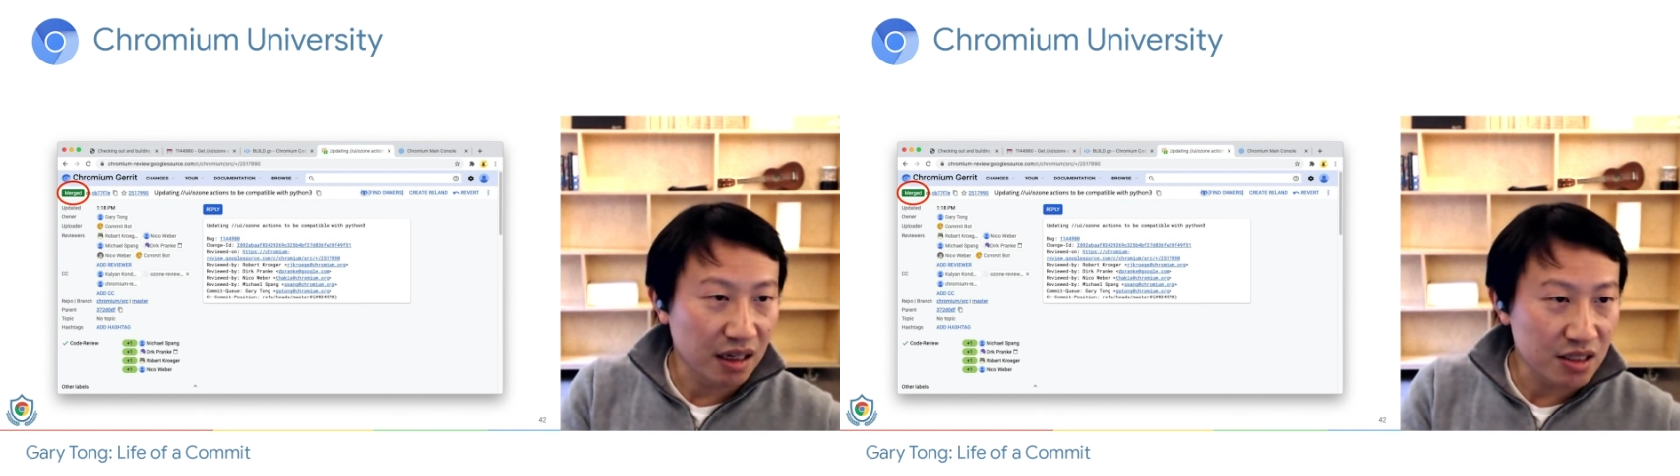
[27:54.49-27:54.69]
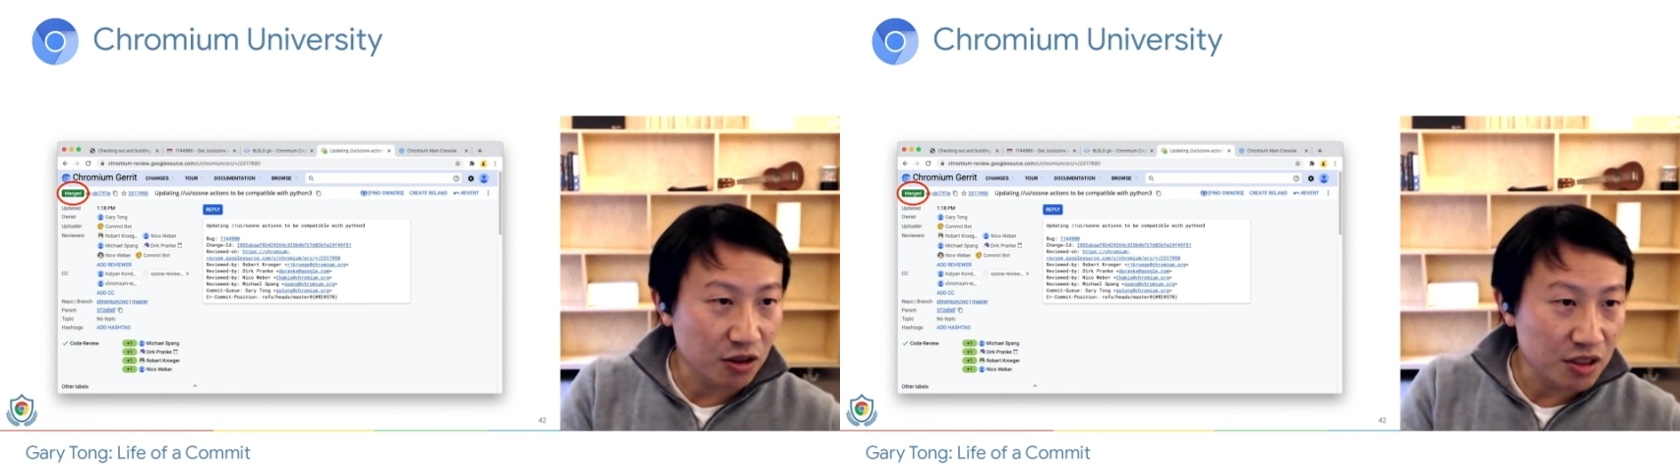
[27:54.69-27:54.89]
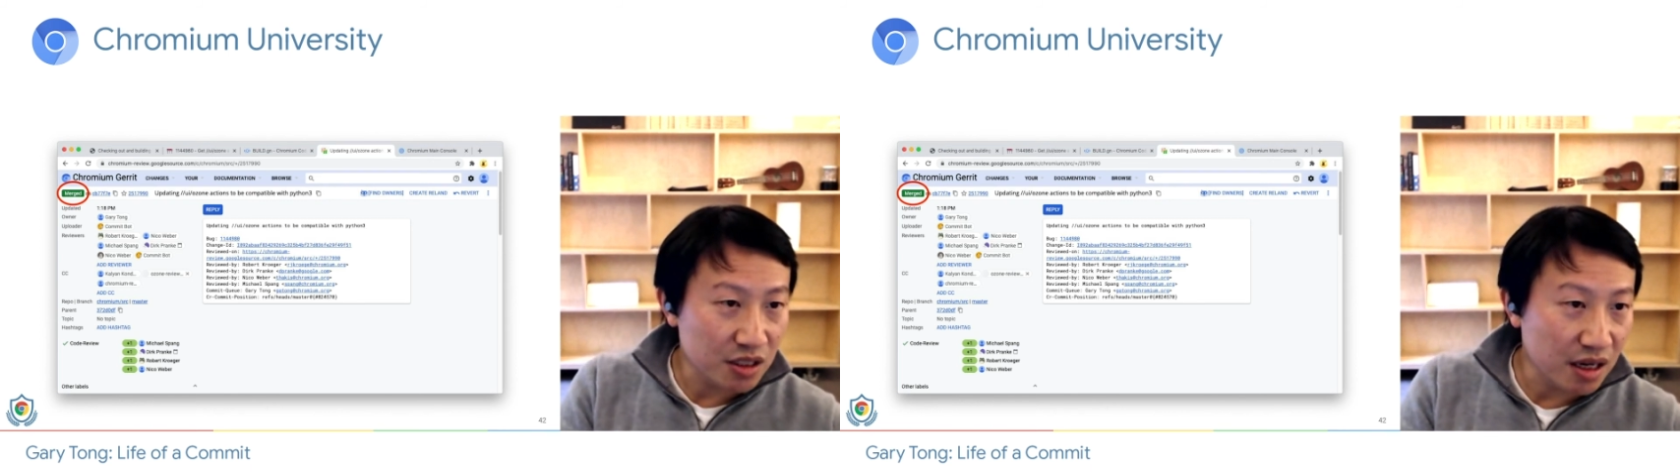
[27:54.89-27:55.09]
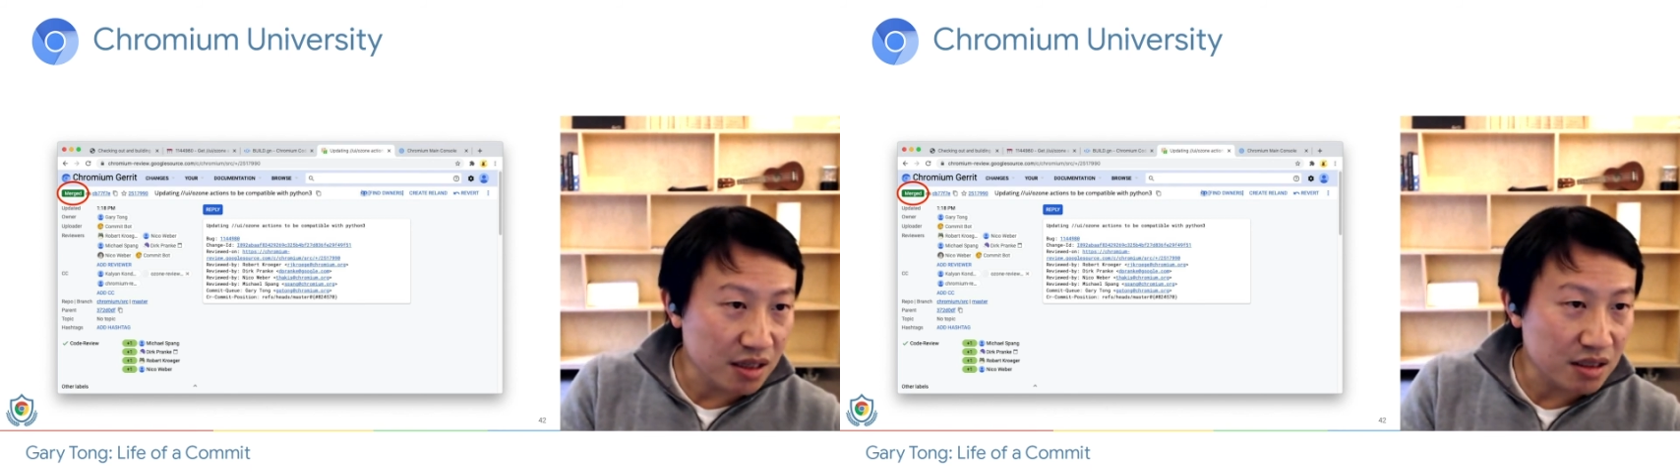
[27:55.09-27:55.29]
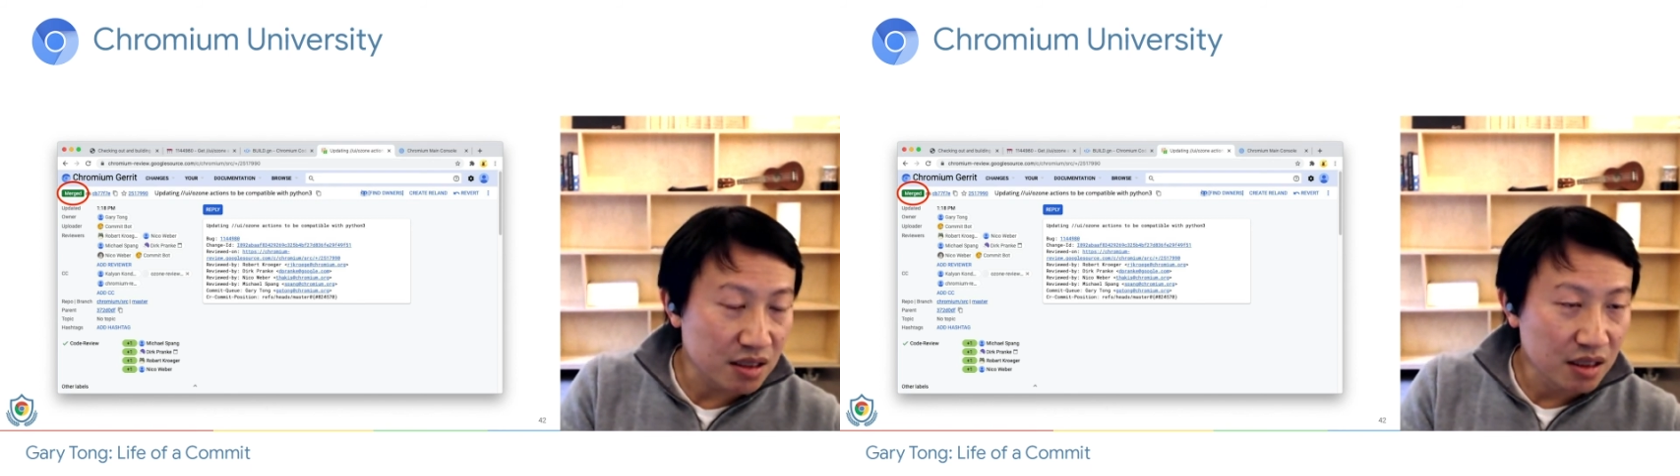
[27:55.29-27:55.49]
So it
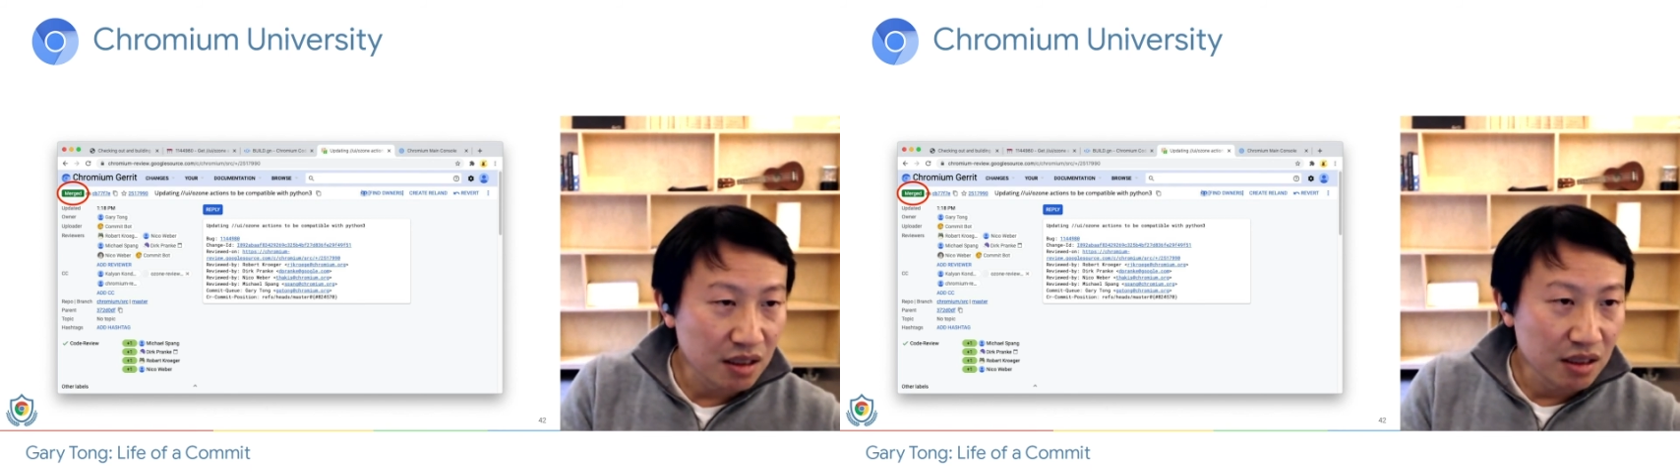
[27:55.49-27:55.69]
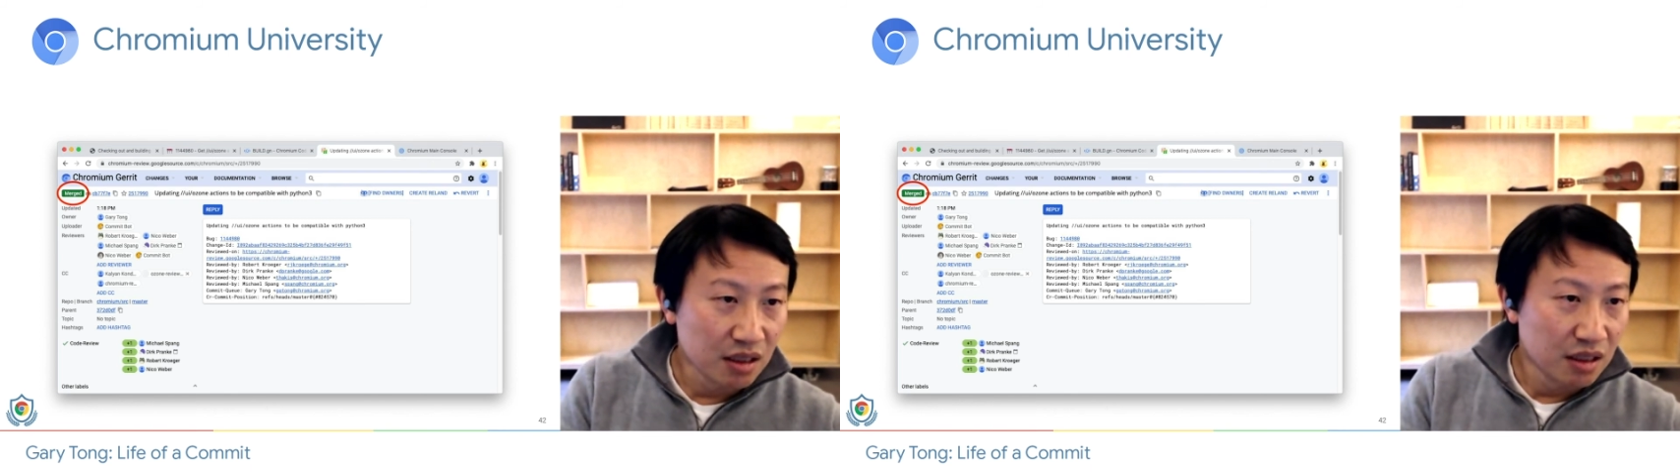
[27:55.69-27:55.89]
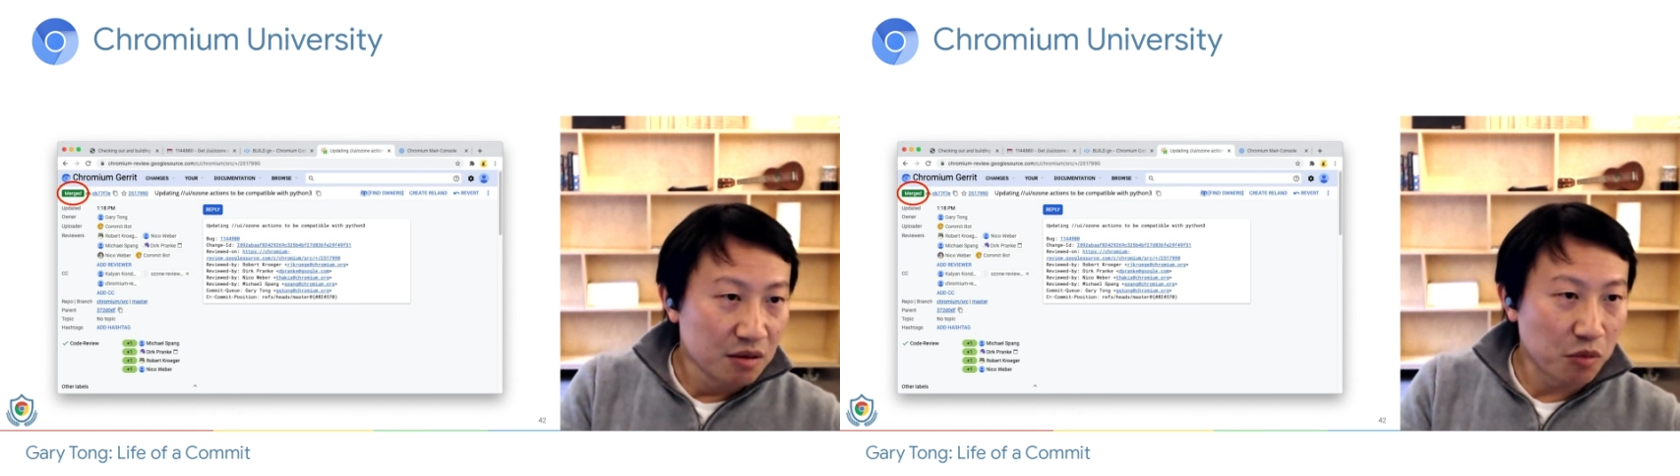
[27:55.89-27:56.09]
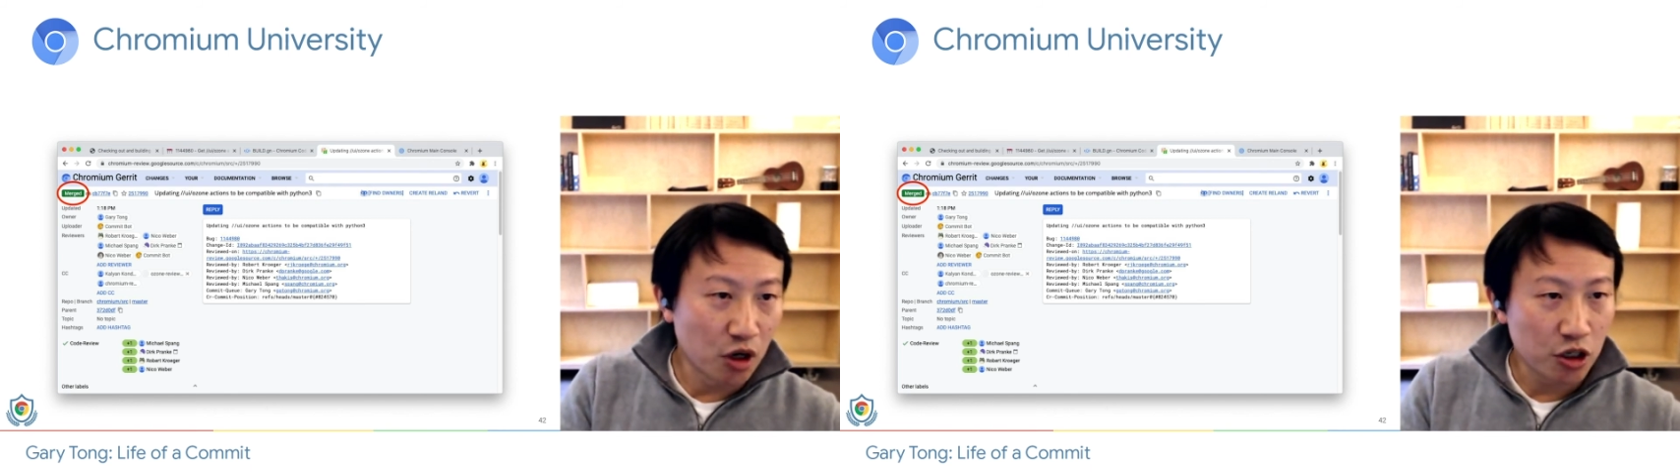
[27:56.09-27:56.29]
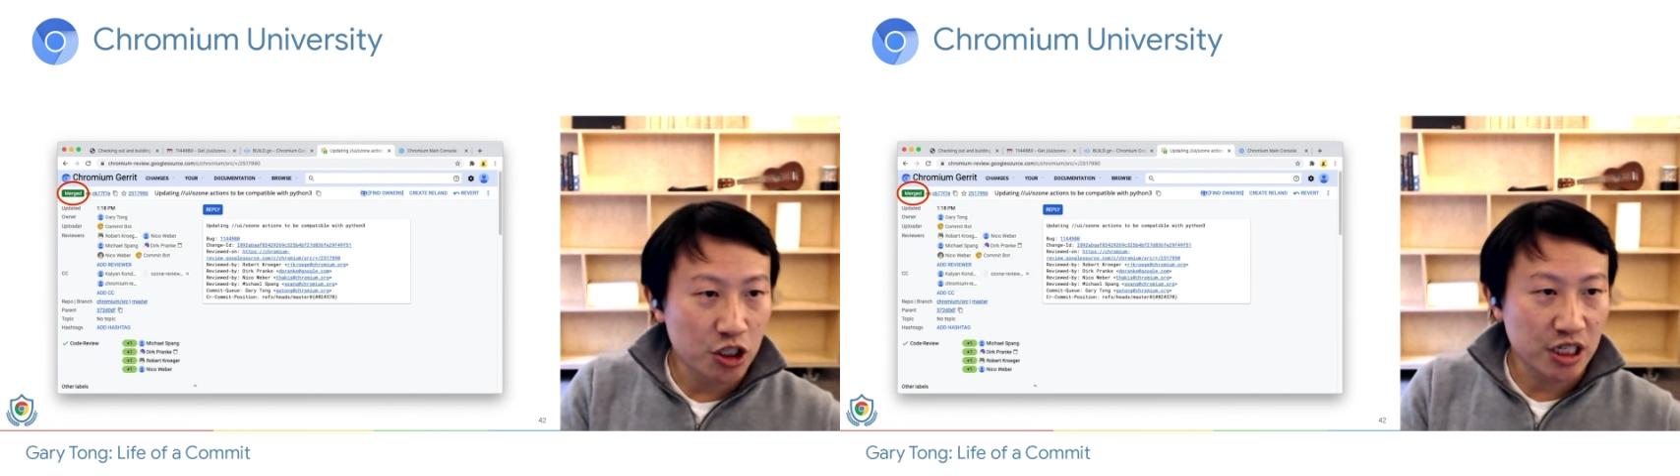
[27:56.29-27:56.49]
says
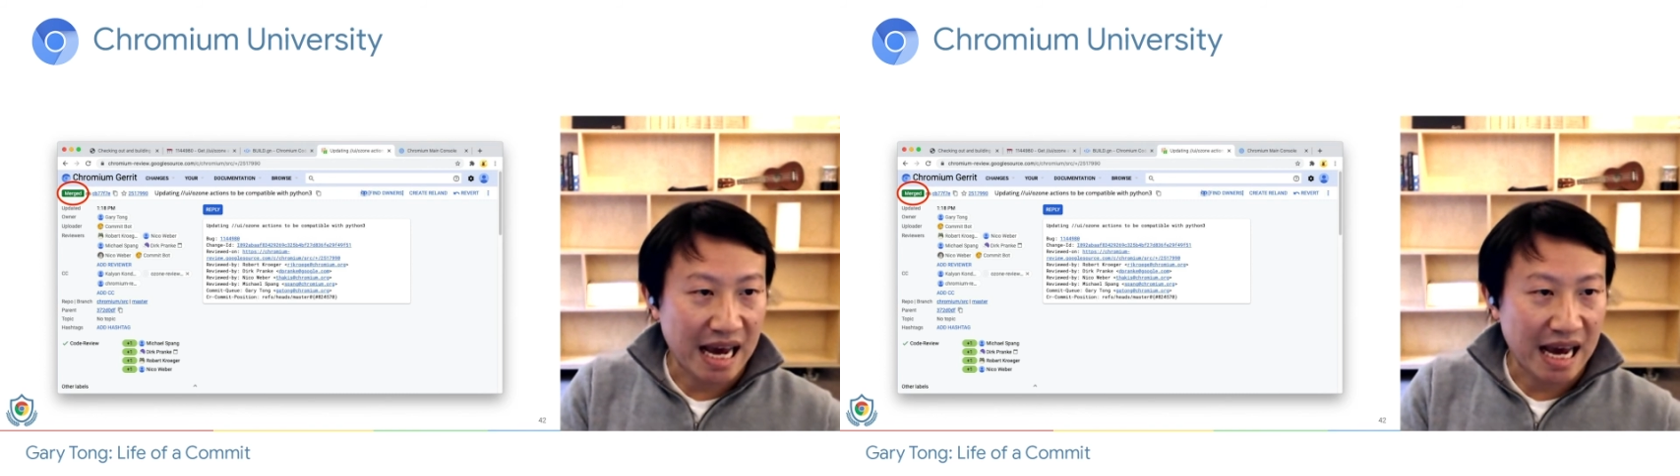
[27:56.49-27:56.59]
merged